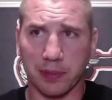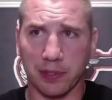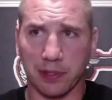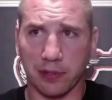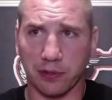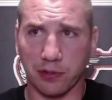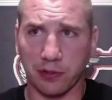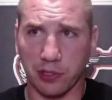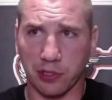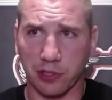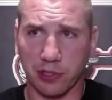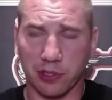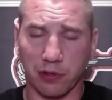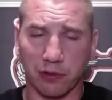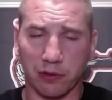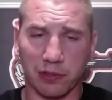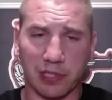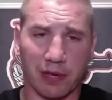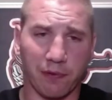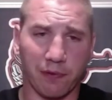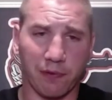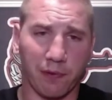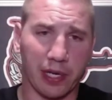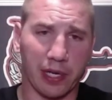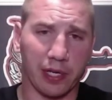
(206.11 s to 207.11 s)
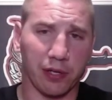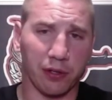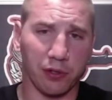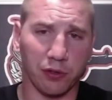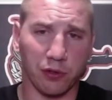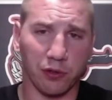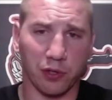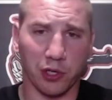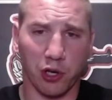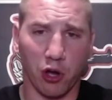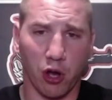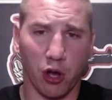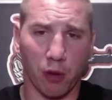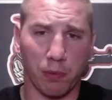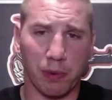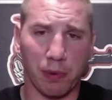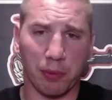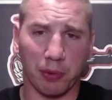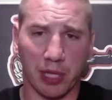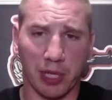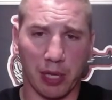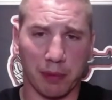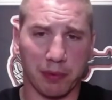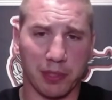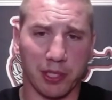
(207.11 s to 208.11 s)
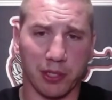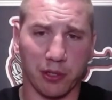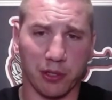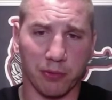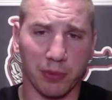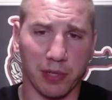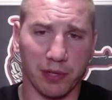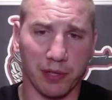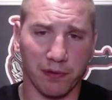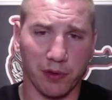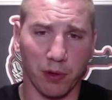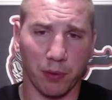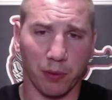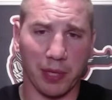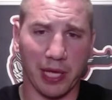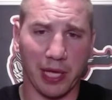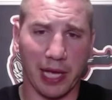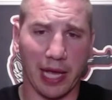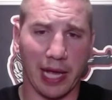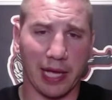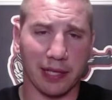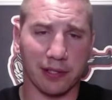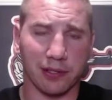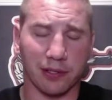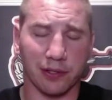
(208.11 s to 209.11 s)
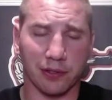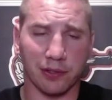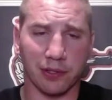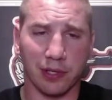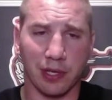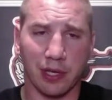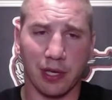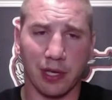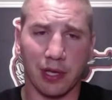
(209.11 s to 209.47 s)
There's just no safe way to do it. You can call people up to you, but if nobody answers,